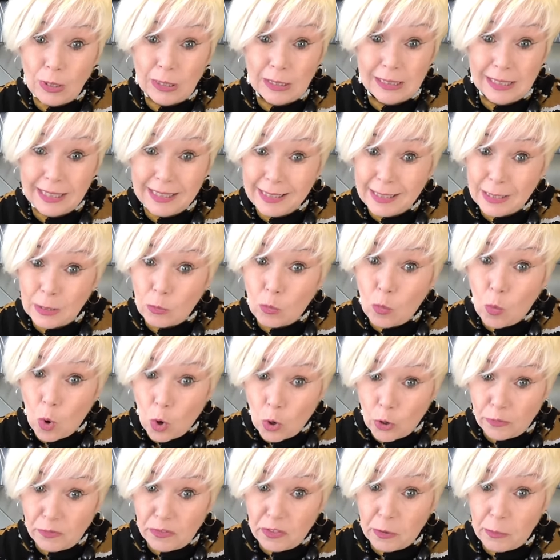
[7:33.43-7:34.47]
Well, at least
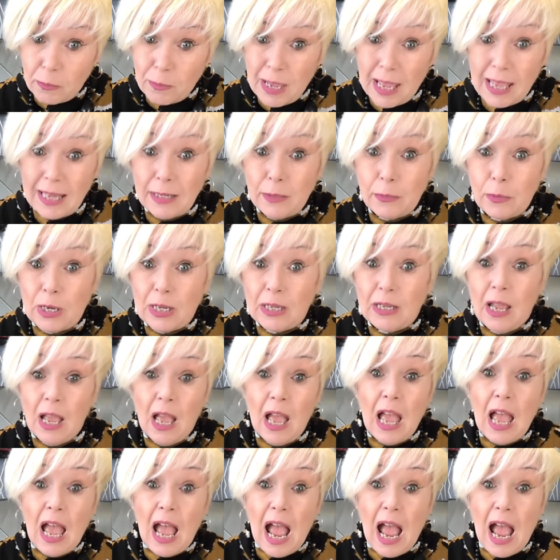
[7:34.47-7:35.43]
one of them anyway.